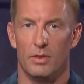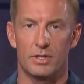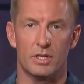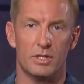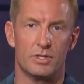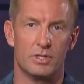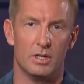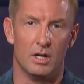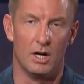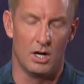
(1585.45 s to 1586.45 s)
this is
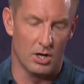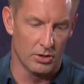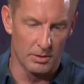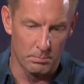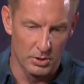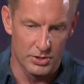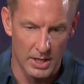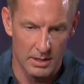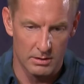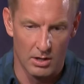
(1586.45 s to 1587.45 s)

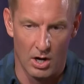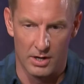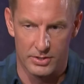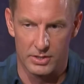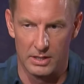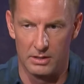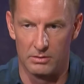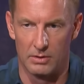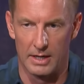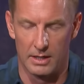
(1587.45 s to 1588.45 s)
100% honesty
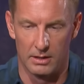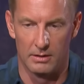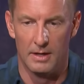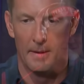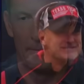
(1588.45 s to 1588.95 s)
right here.